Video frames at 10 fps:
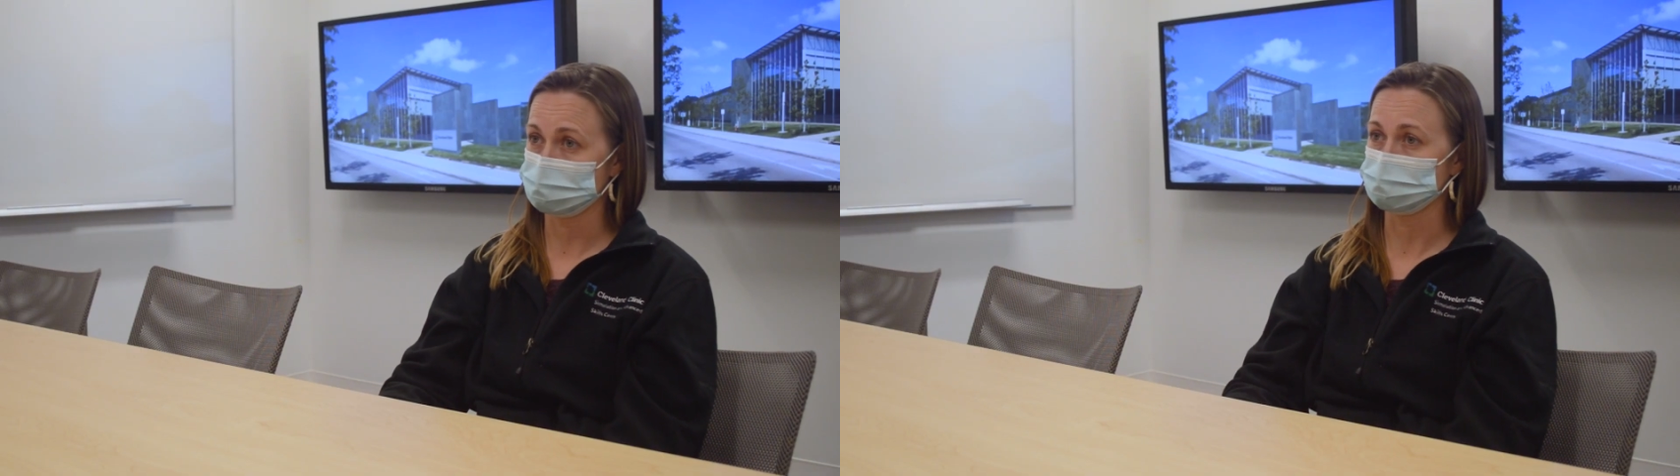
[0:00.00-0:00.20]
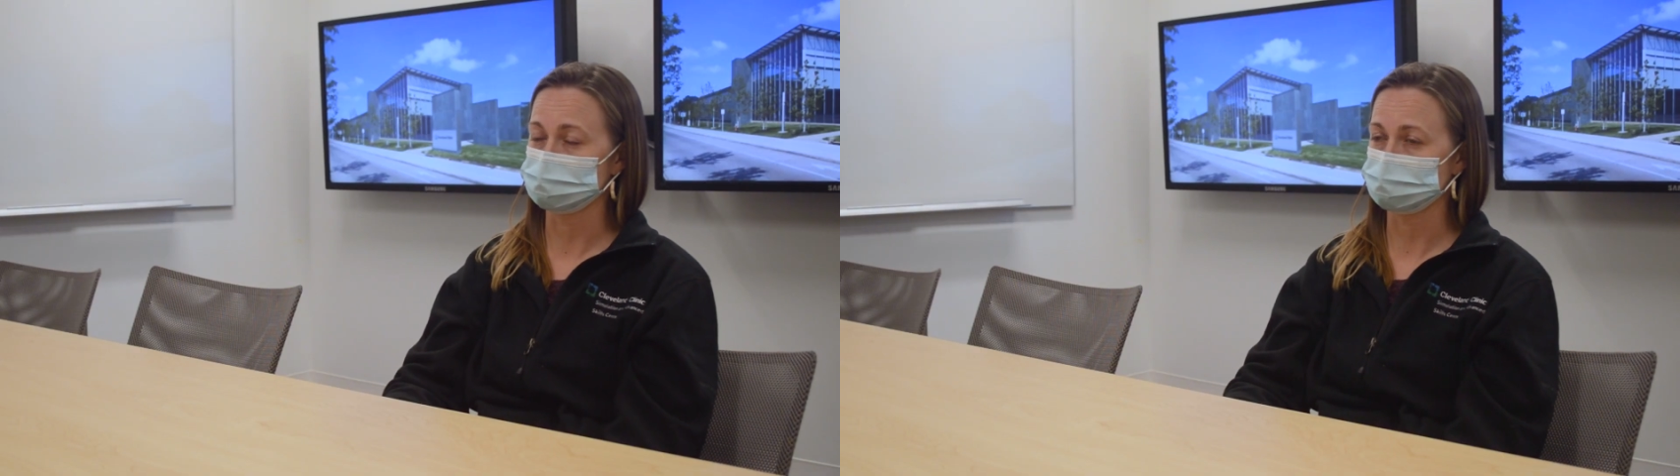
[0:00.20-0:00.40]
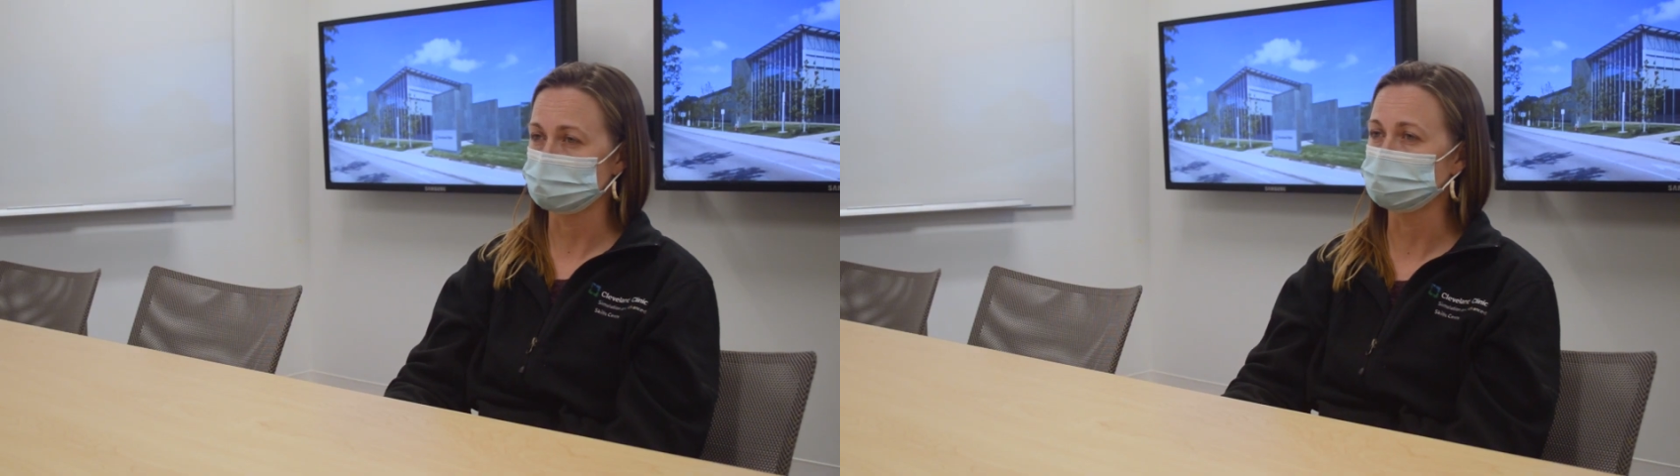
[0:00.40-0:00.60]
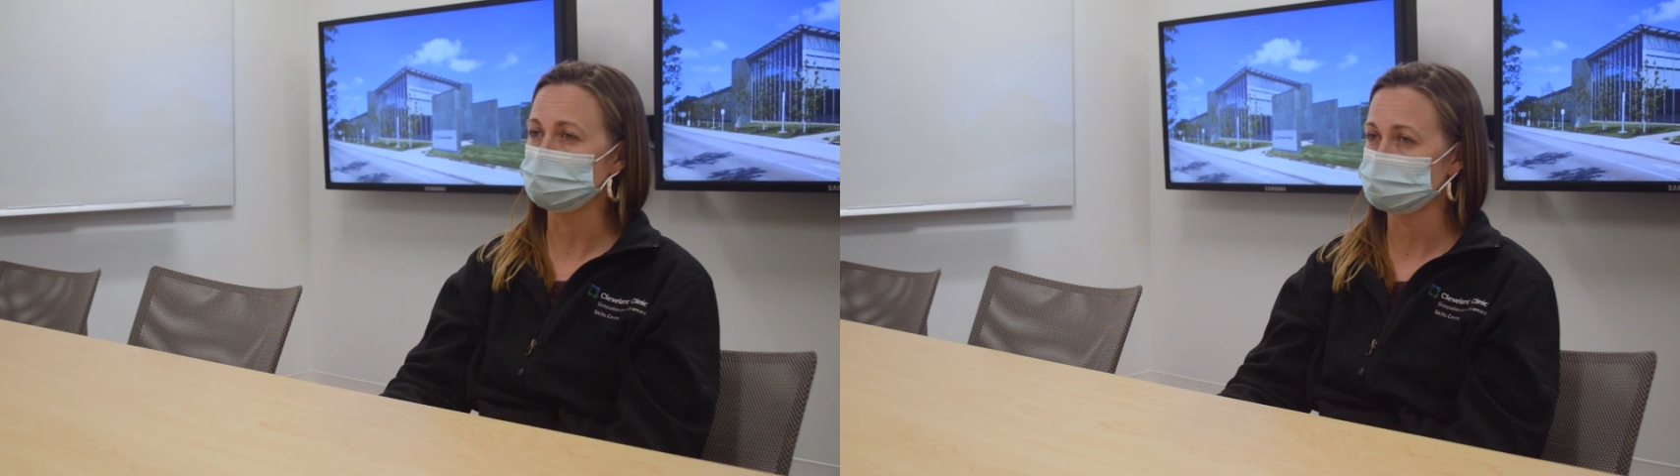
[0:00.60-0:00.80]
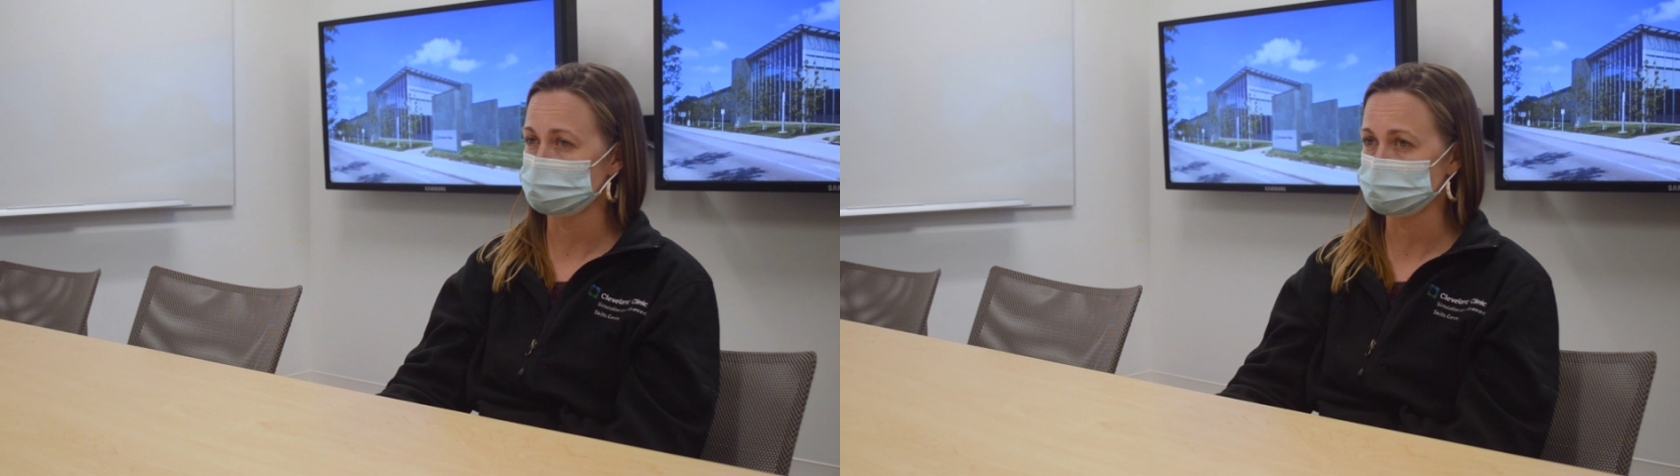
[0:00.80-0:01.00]
and those real
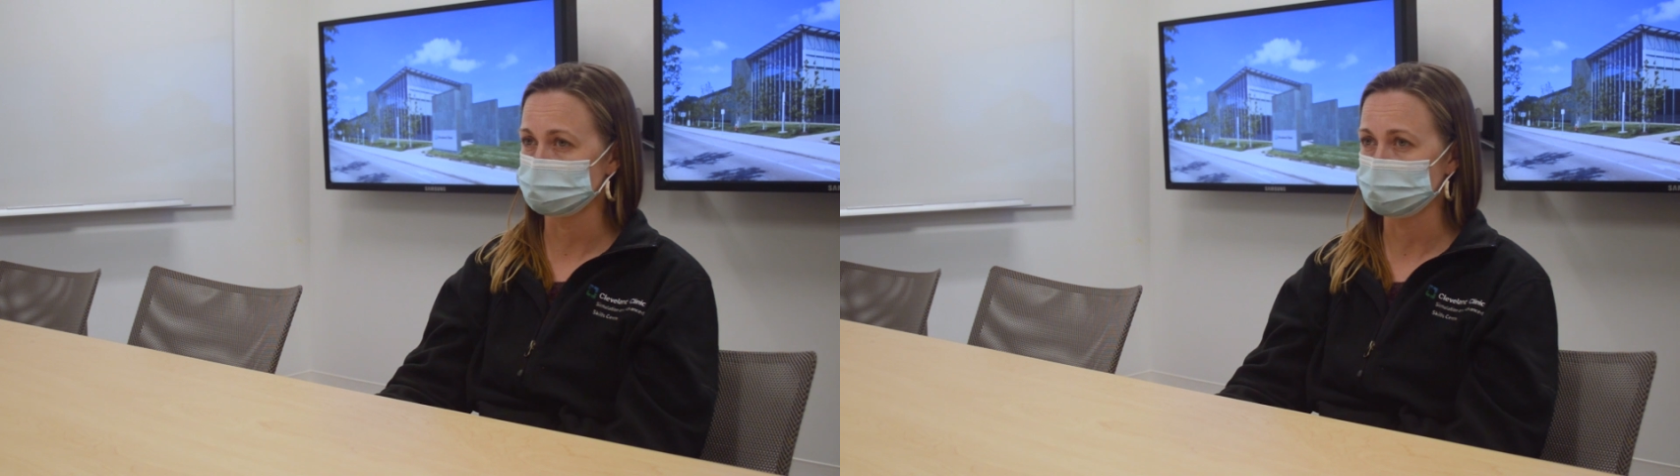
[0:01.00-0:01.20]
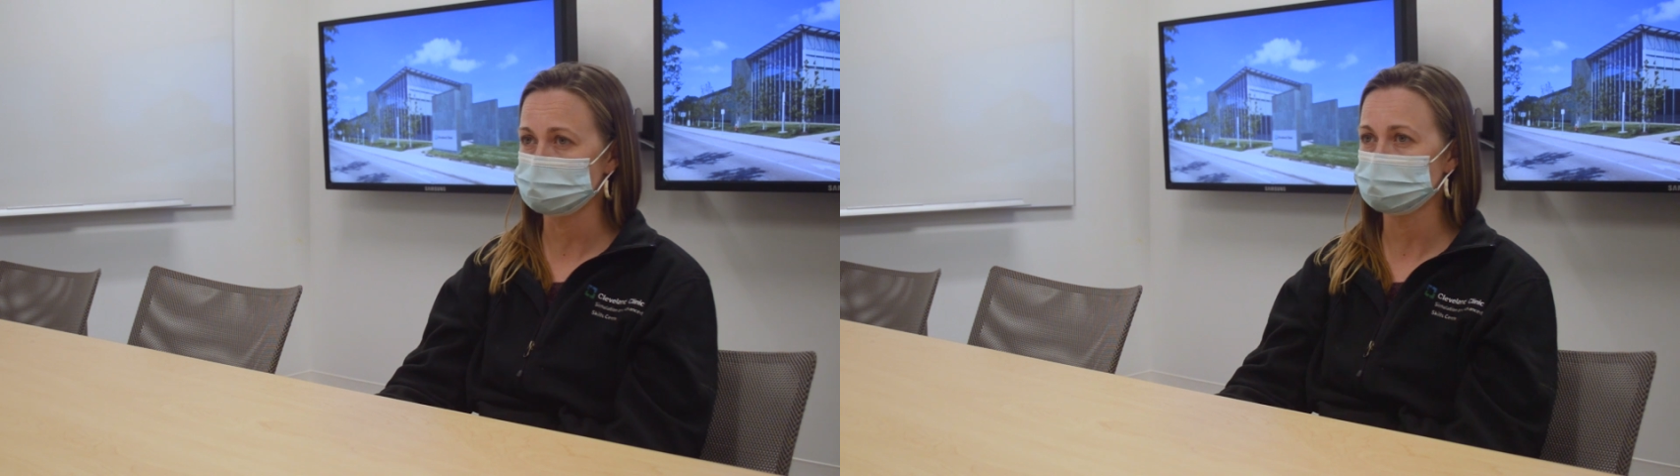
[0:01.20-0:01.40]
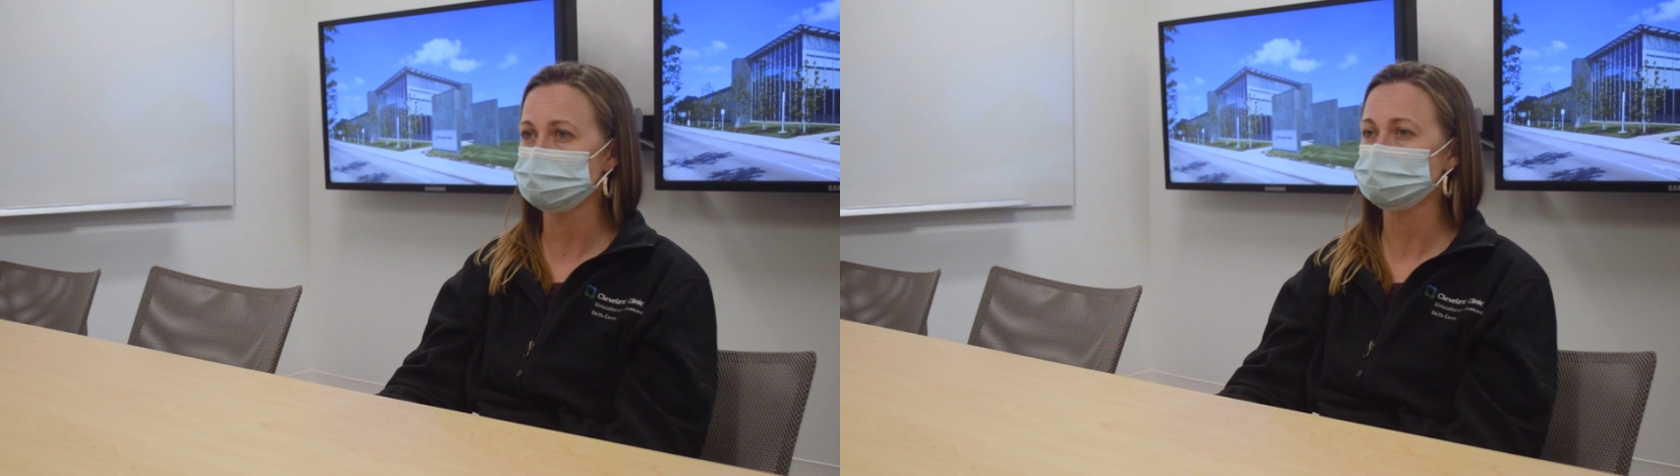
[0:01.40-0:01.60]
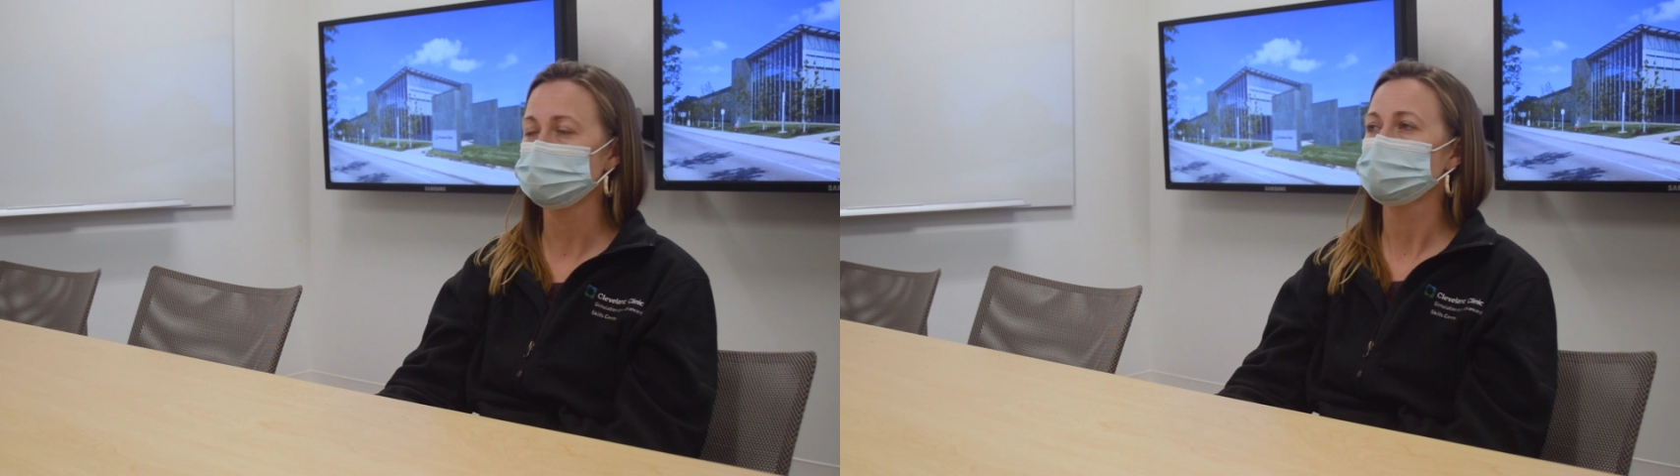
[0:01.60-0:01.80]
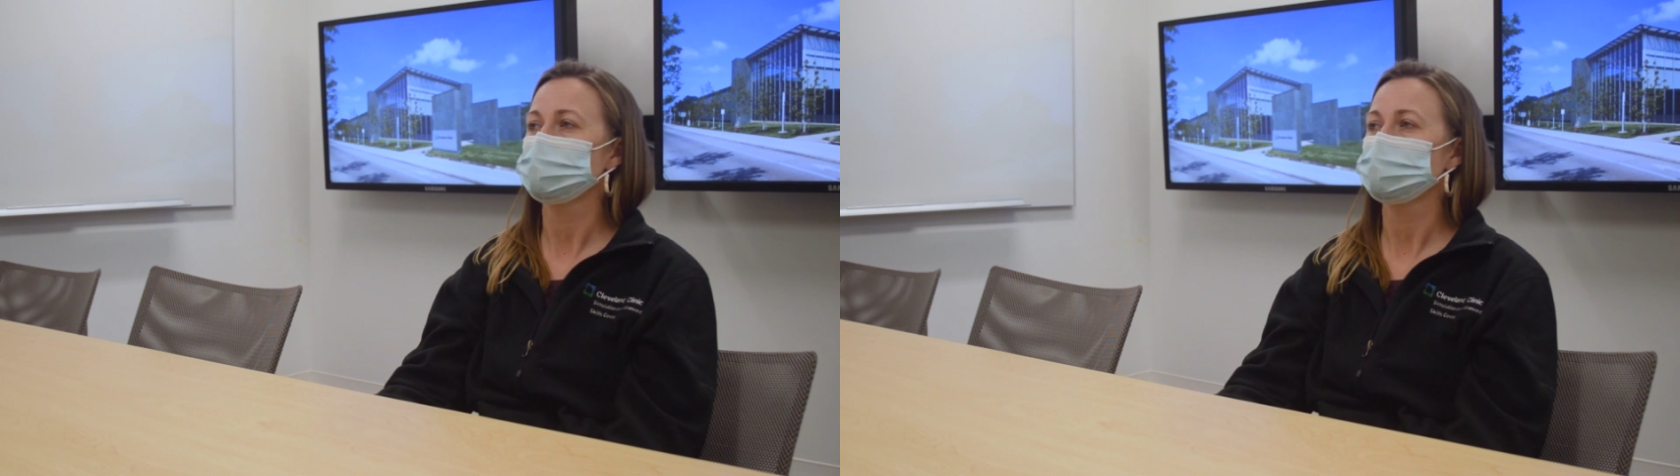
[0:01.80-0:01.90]
life situations